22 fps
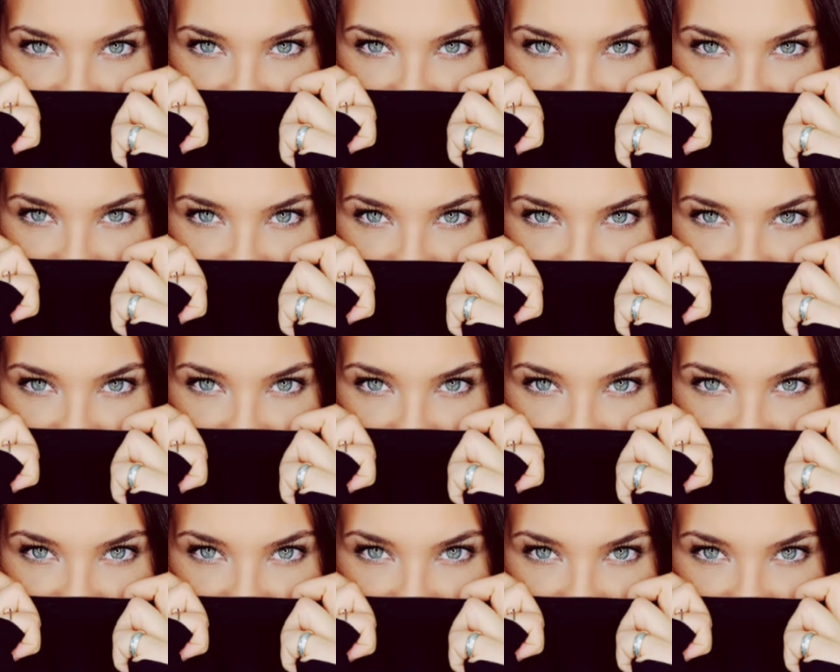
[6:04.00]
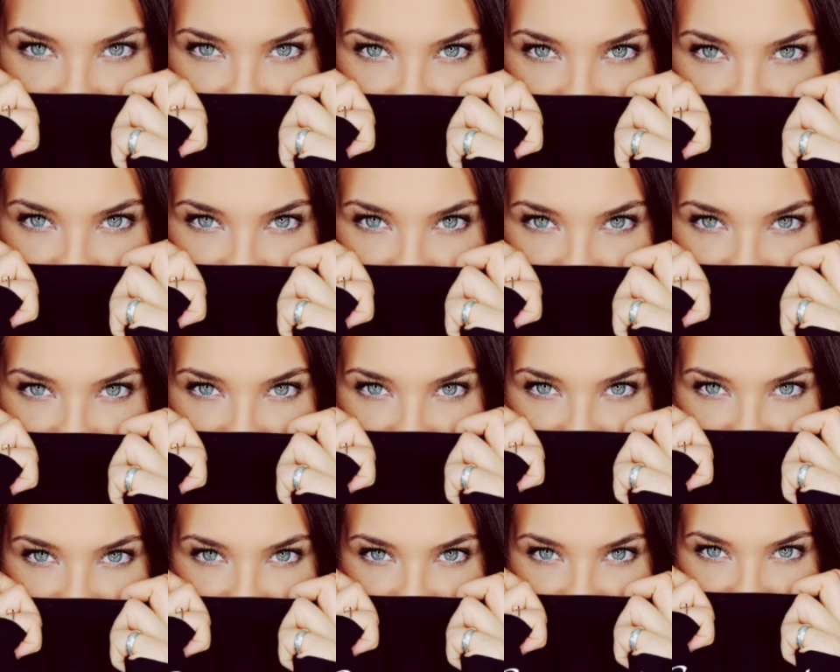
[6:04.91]
this
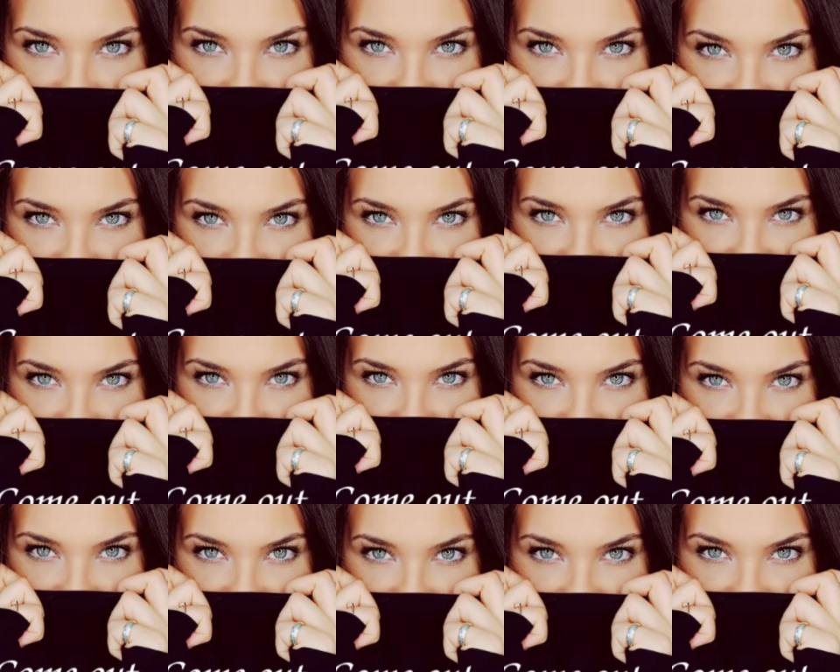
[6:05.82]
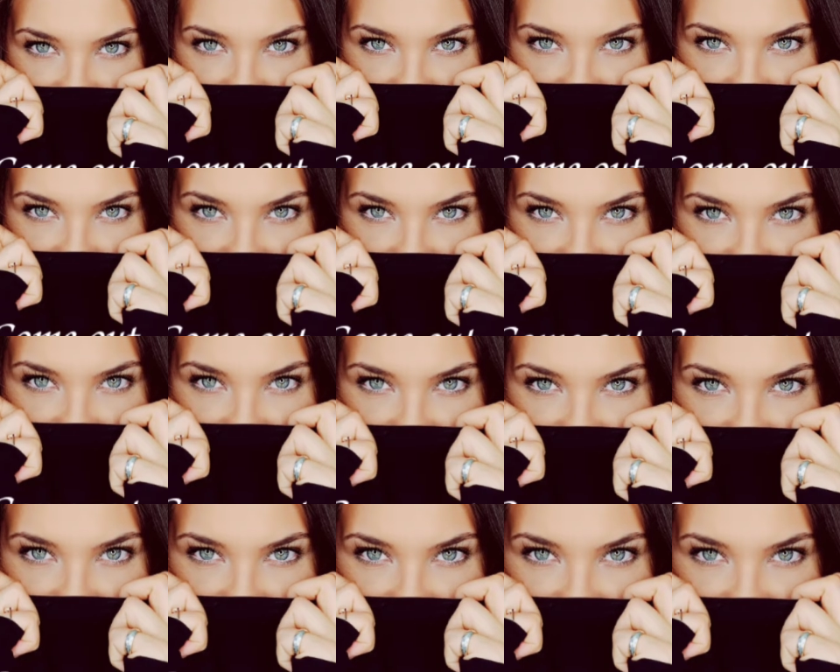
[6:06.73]
podcast is
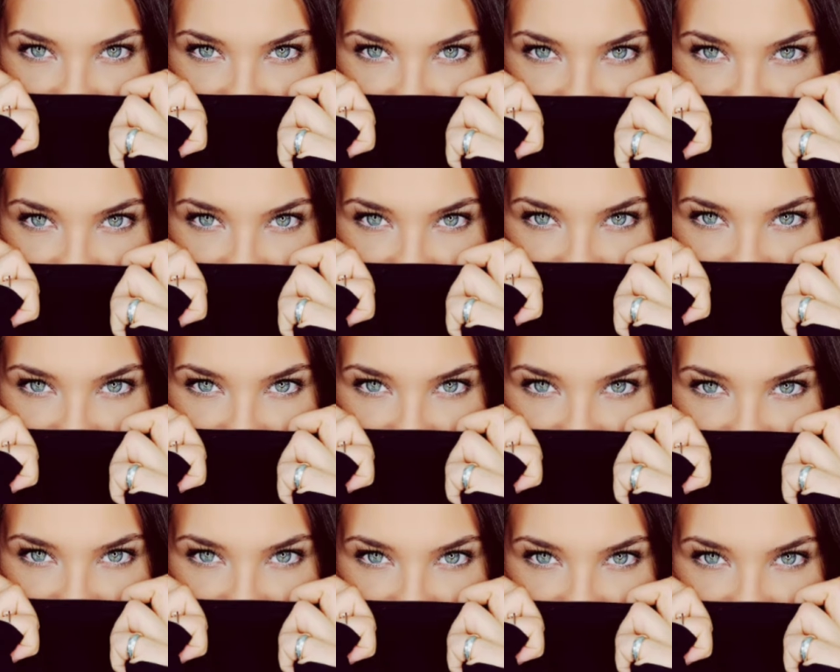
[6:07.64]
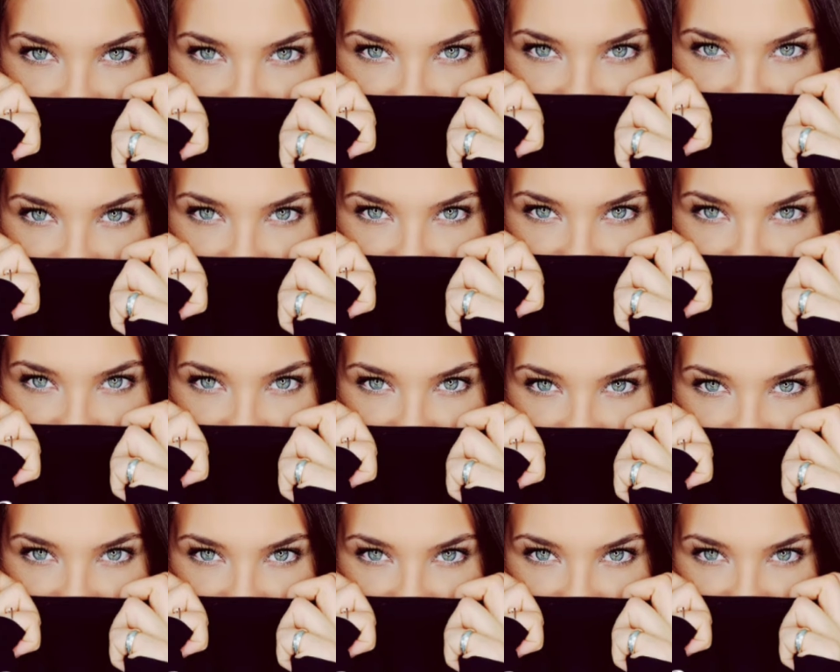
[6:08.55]
somewhat of a
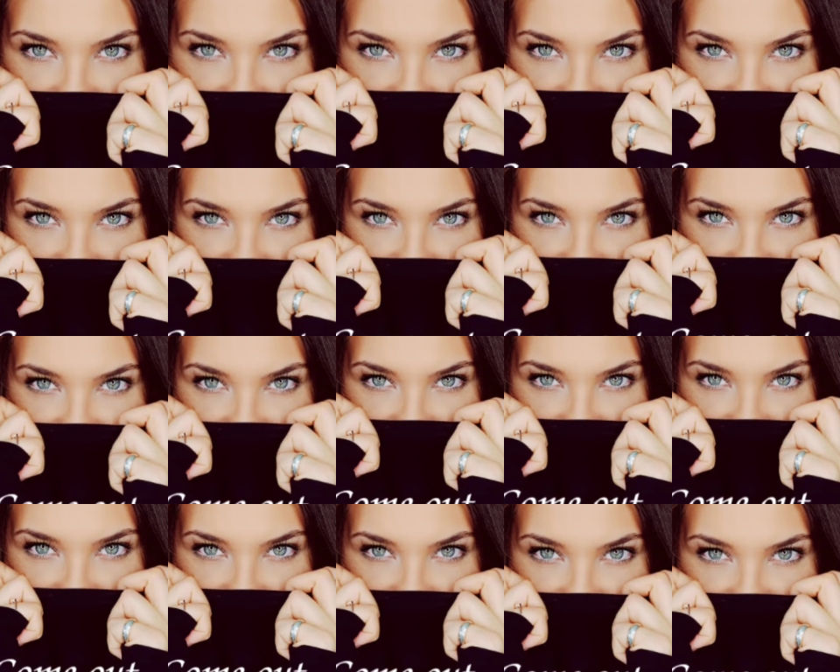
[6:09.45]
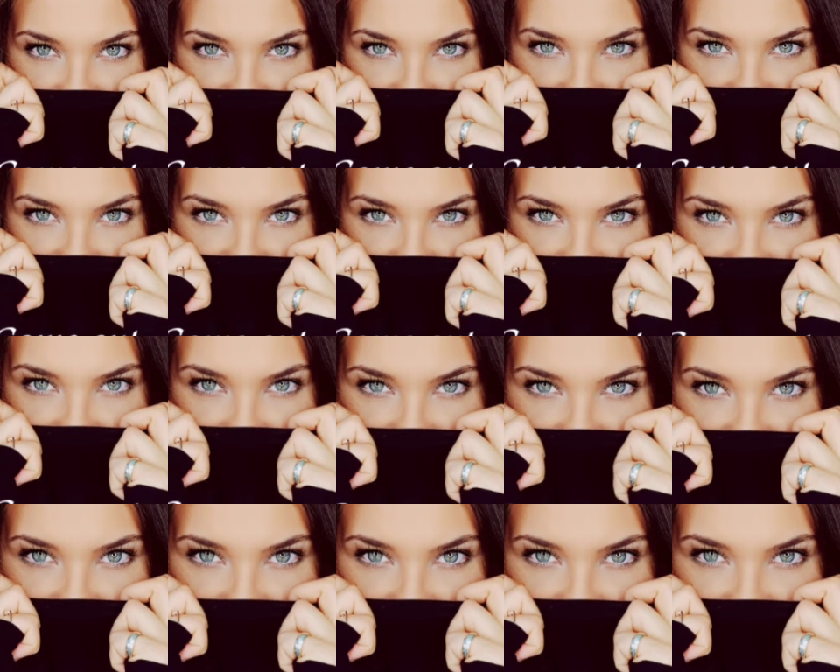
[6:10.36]
declaration to God,
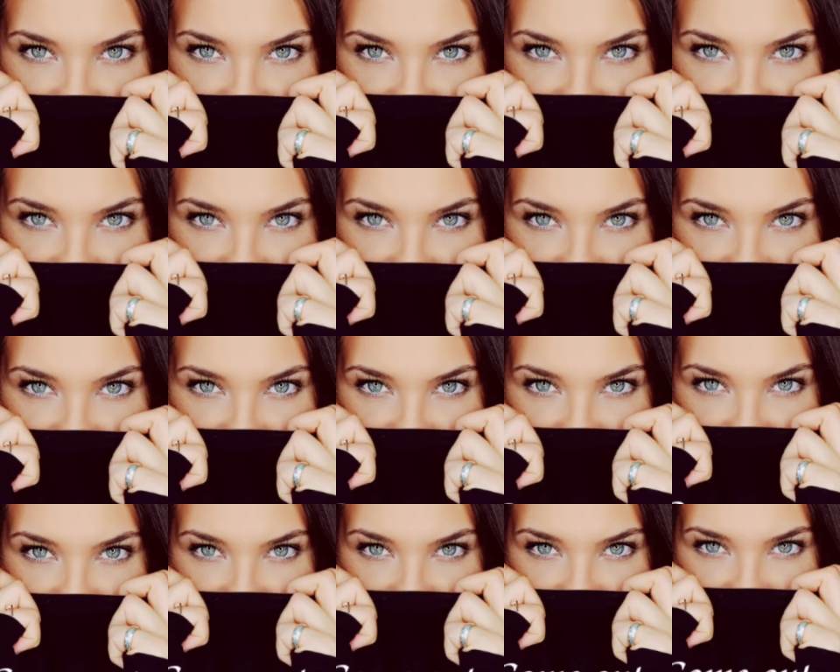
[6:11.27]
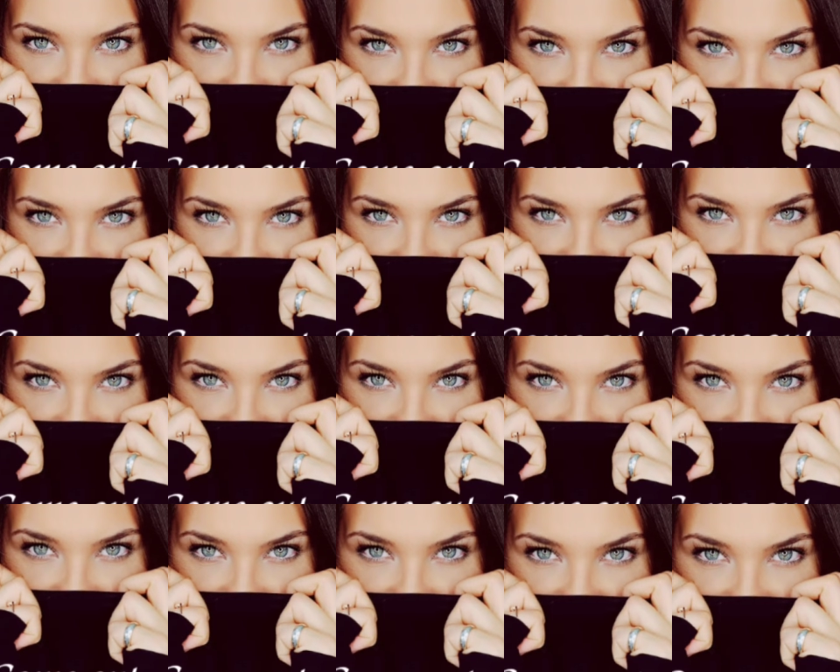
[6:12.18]
and it's out of somewhat
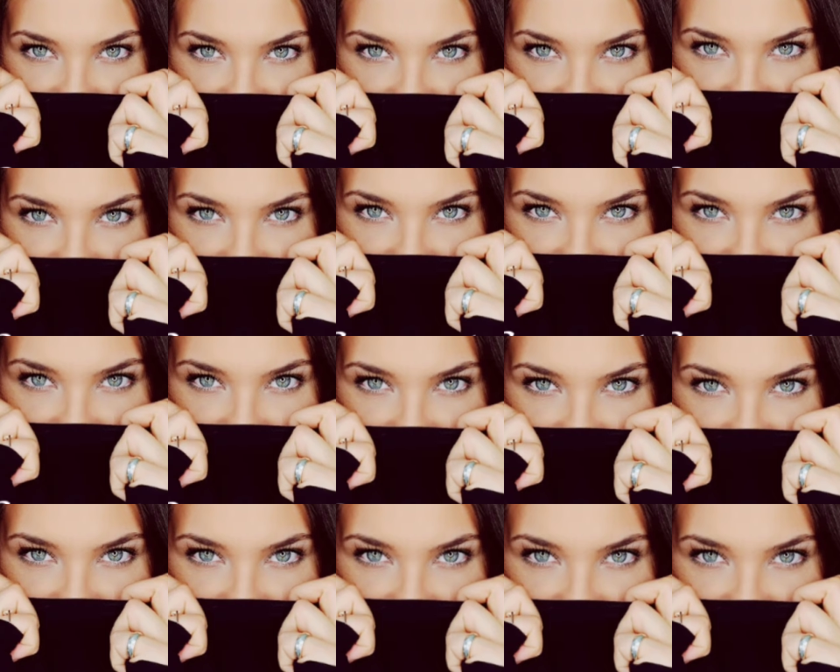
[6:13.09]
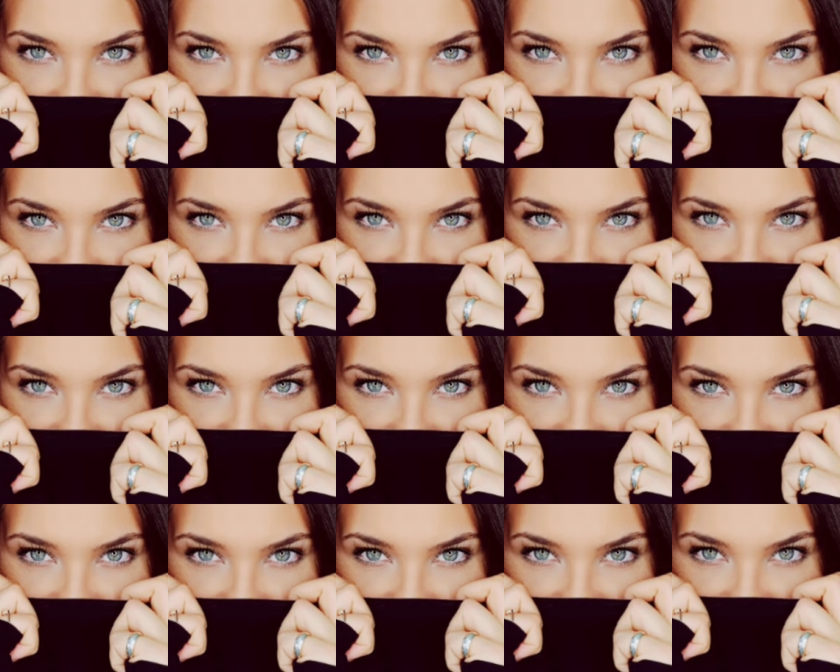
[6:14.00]
desperation. I can't sit
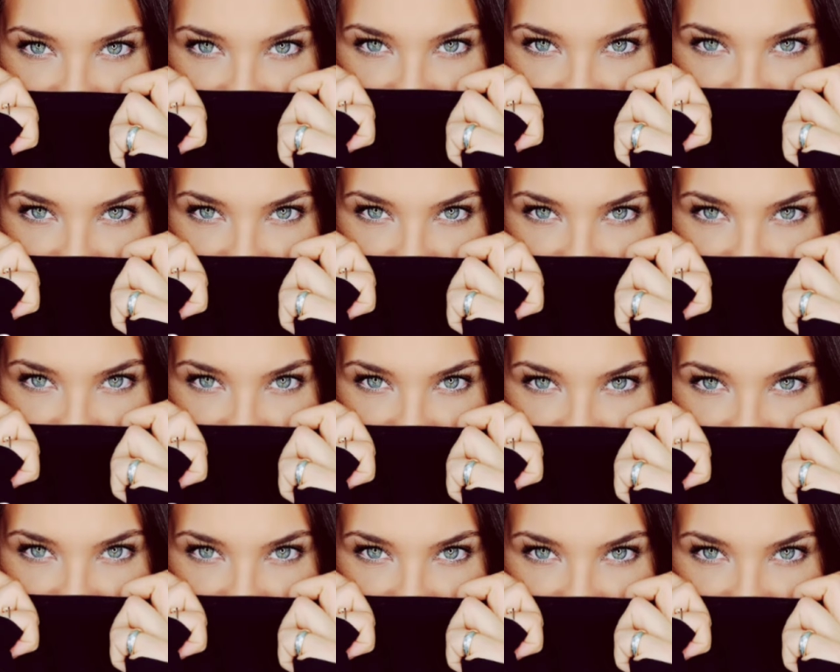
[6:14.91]
here and just wait